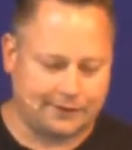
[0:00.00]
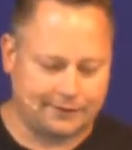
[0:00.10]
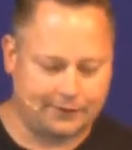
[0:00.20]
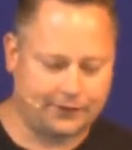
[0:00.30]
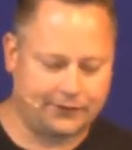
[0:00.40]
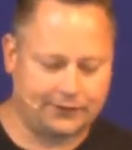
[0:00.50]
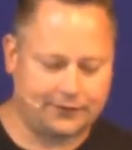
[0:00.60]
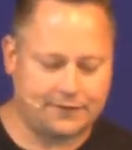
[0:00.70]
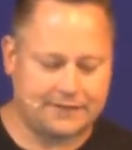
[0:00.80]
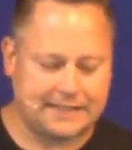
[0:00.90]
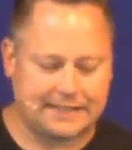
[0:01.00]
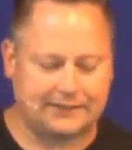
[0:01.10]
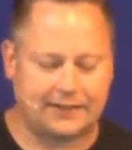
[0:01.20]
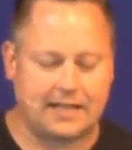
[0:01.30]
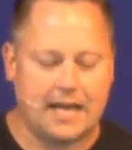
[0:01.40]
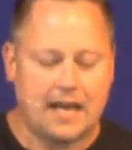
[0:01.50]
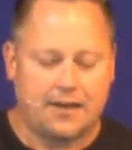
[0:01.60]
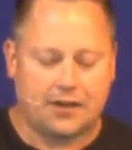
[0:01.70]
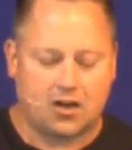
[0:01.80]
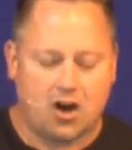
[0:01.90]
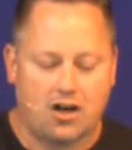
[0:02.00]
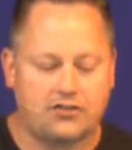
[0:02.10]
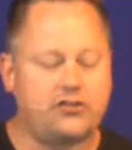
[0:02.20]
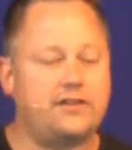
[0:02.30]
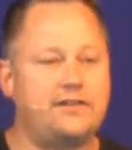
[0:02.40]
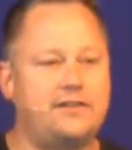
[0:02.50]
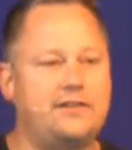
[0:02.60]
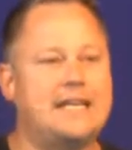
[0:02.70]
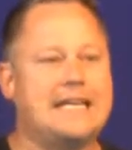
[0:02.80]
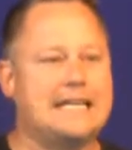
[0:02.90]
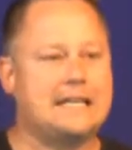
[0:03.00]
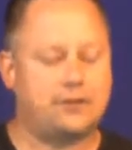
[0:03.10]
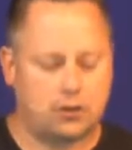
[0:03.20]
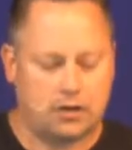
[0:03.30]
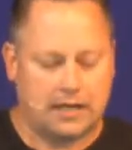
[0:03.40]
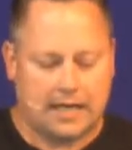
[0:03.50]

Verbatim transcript: verses 15, he said, The conscience either